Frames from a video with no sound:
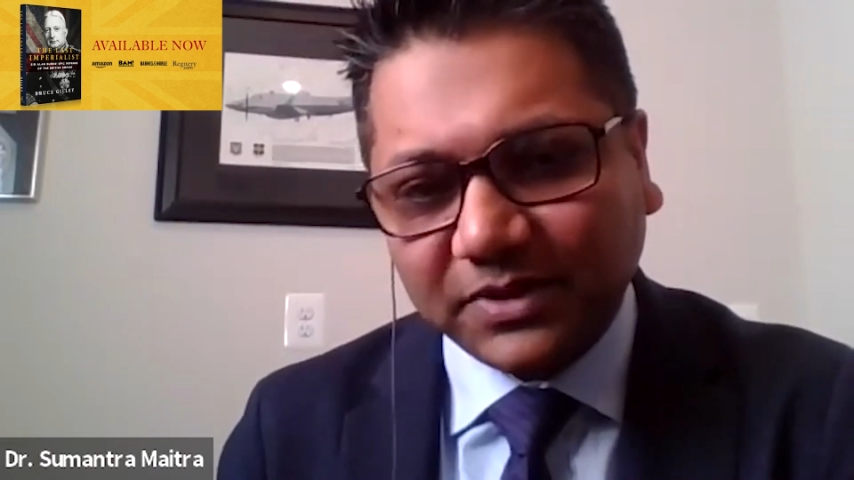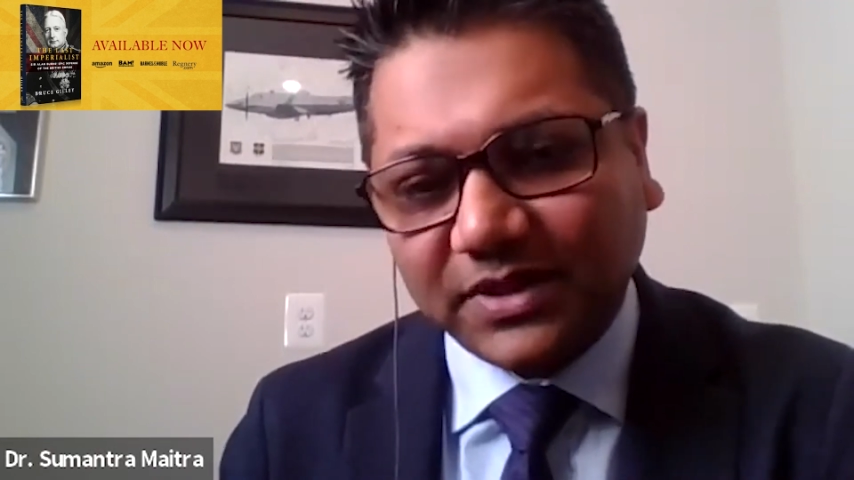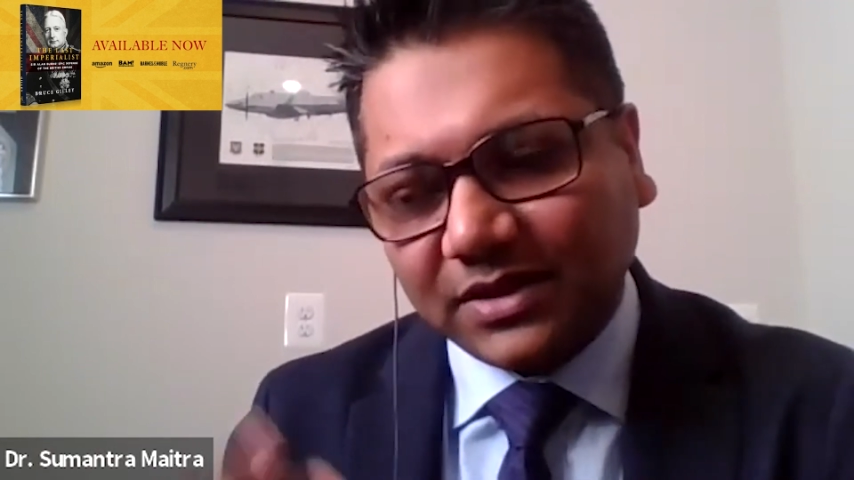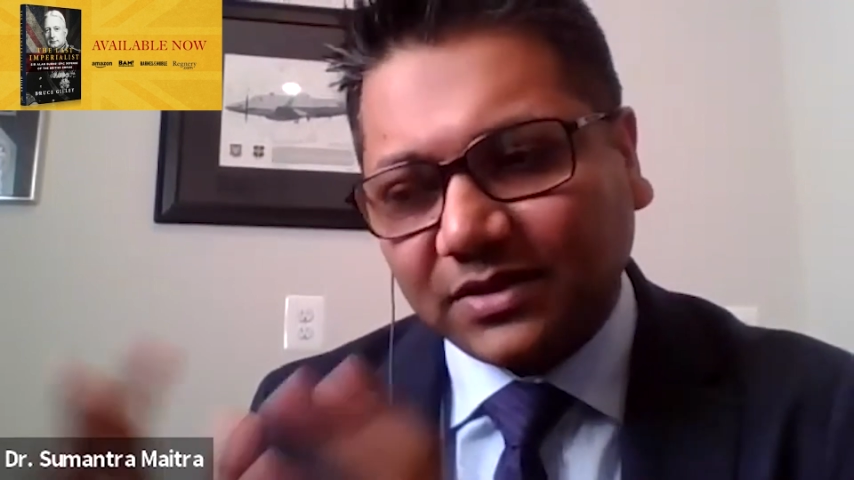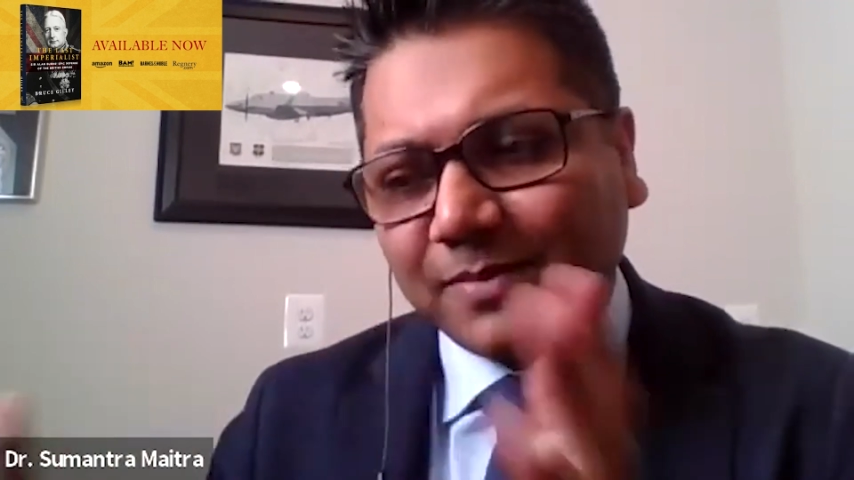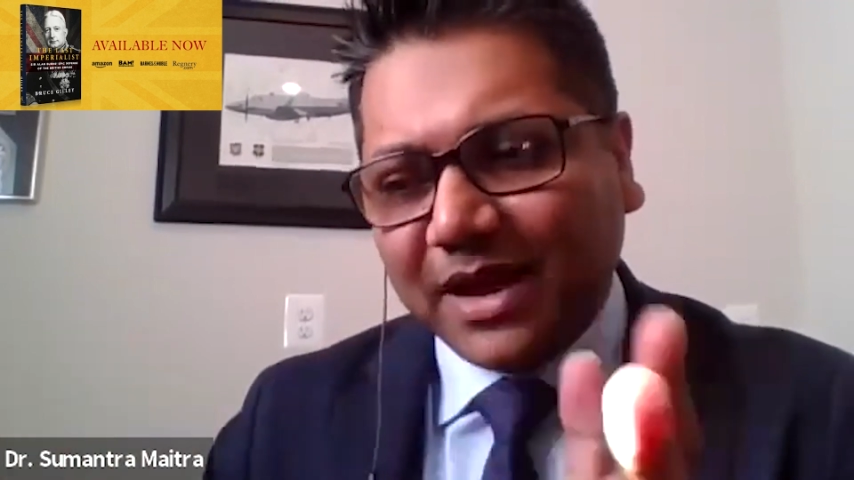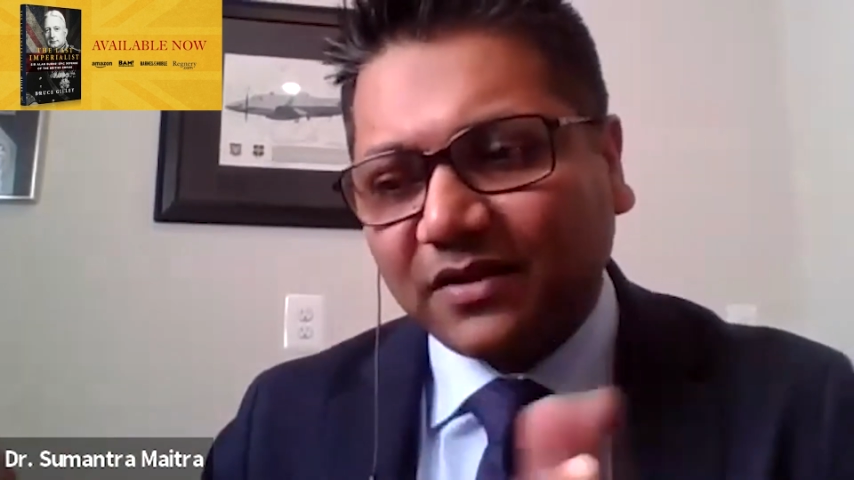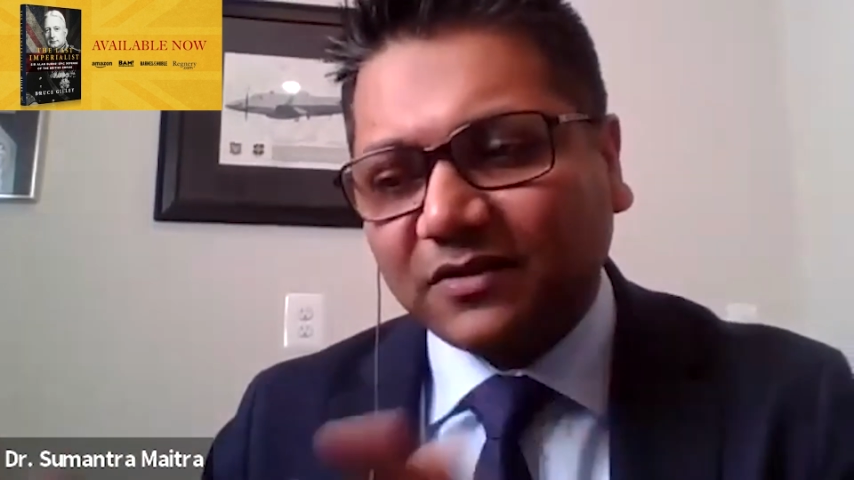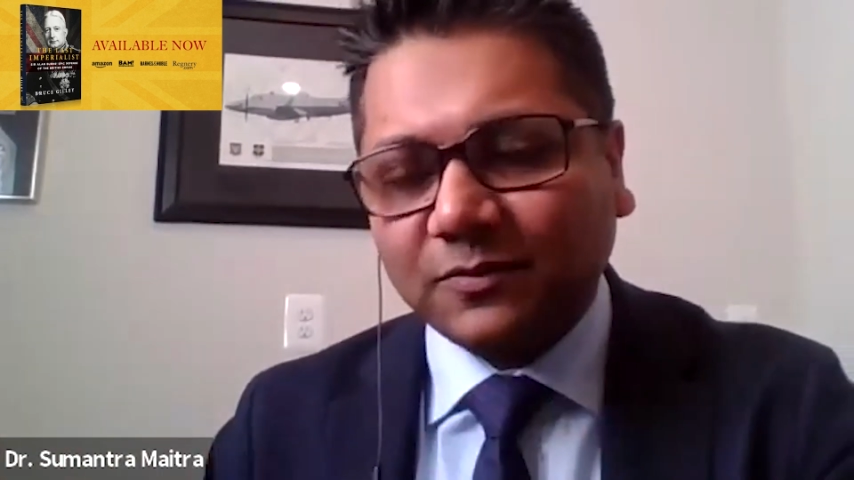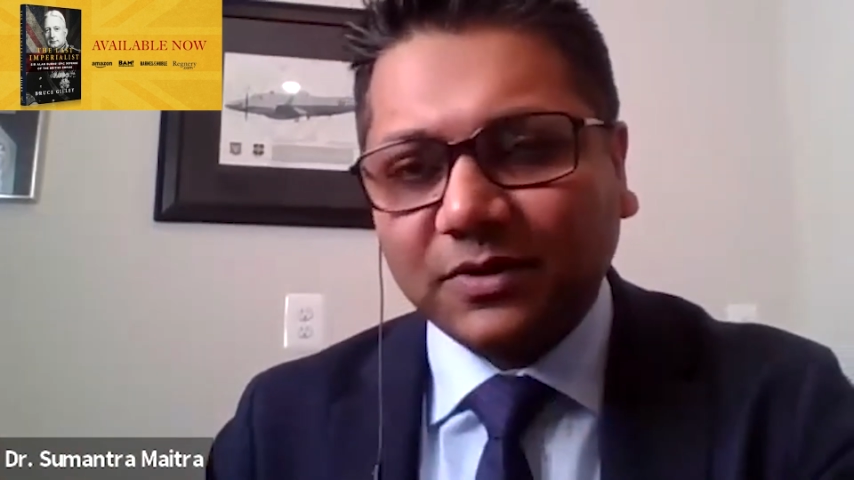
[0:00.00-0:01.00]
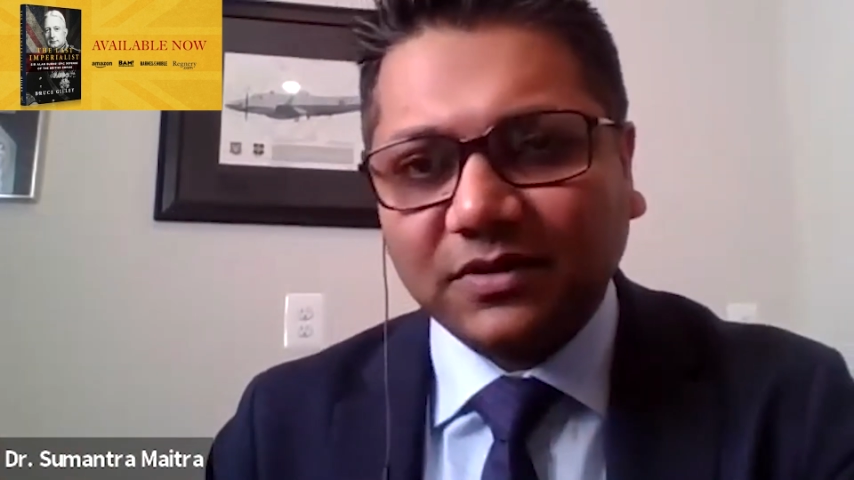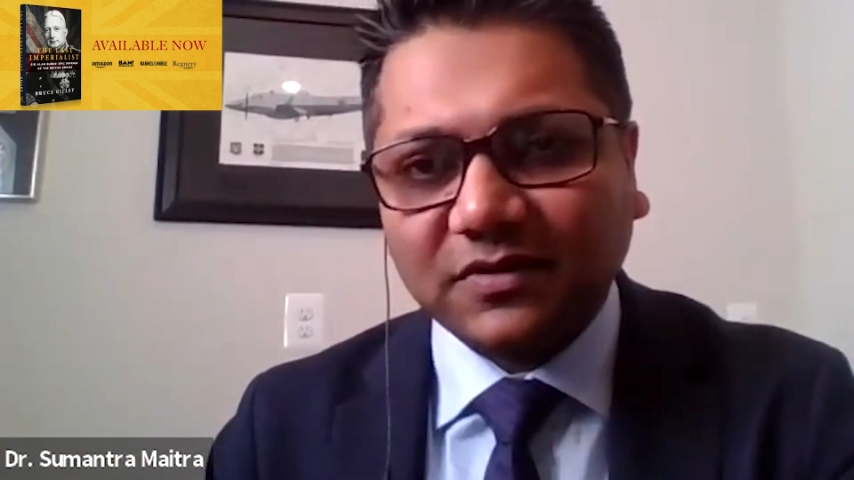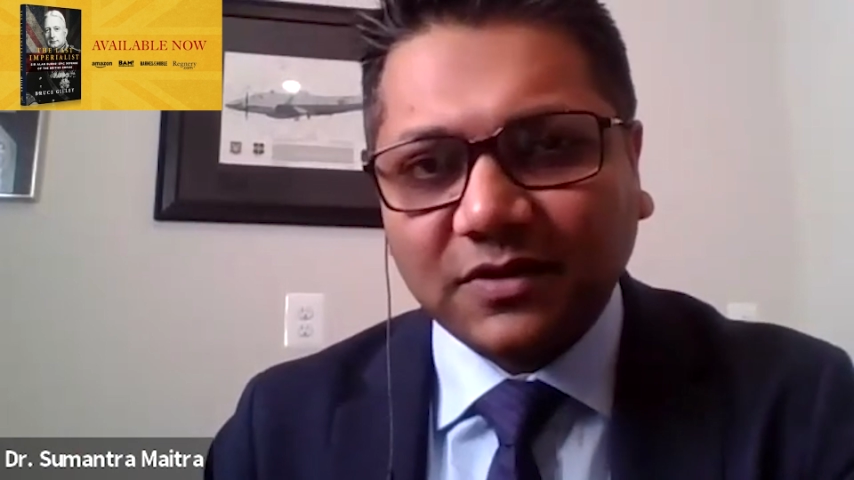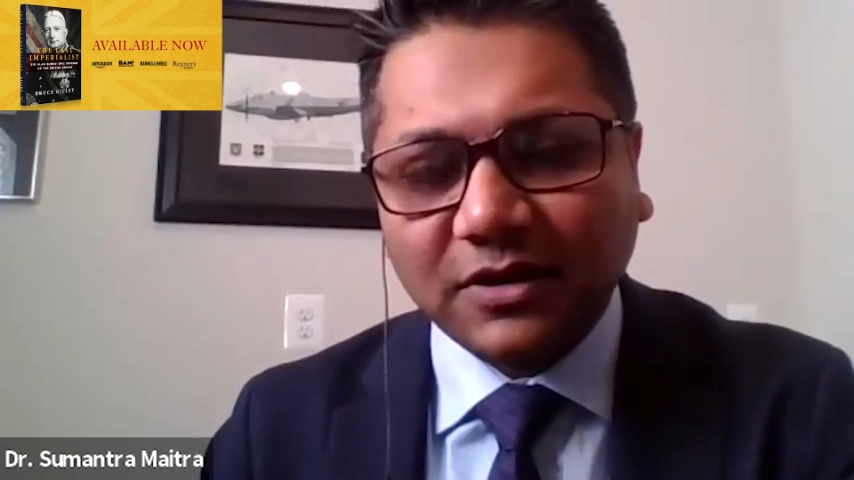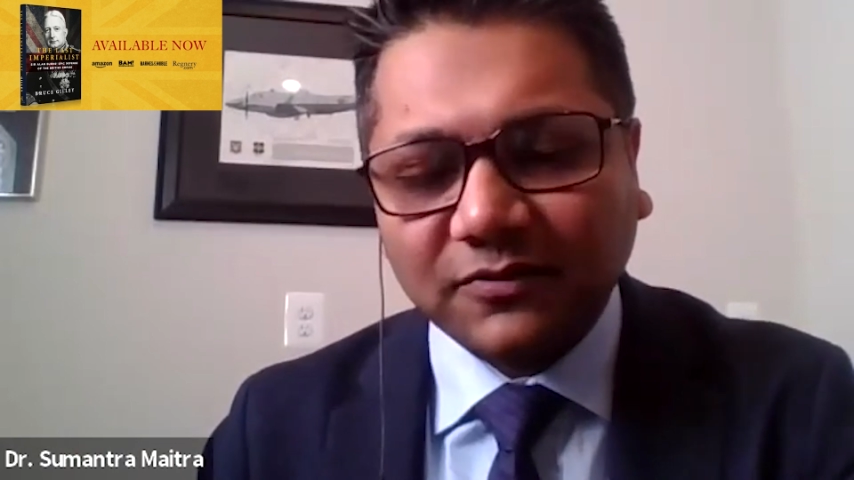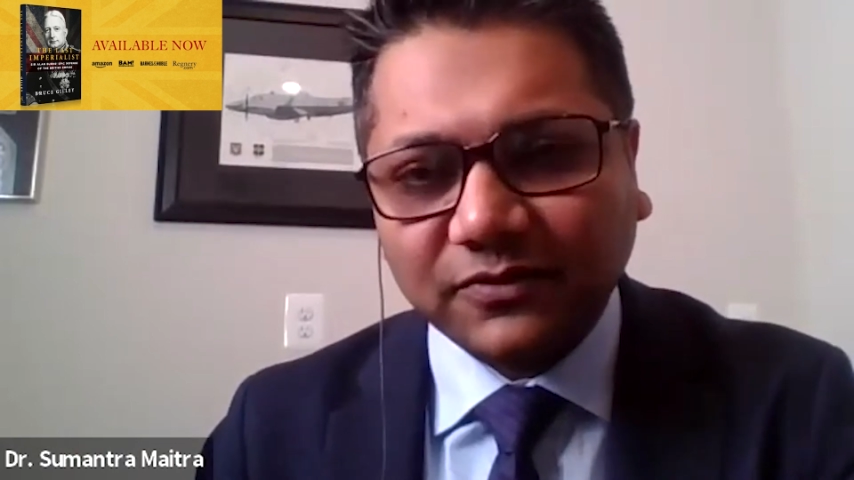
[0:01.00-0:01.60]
but they managed with this kind